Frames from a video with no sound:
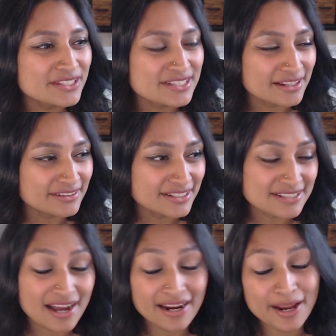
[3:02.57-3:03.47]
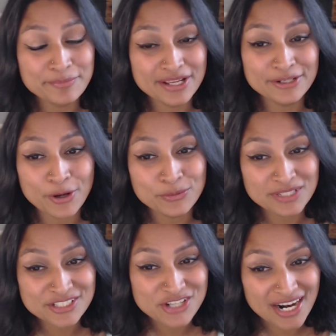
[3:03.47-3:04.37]
second thing is I am an
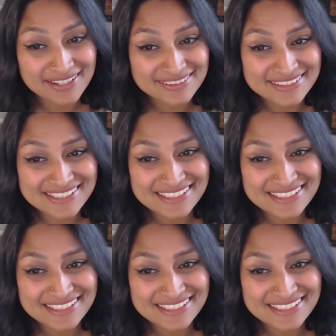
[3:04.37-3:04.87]
only child.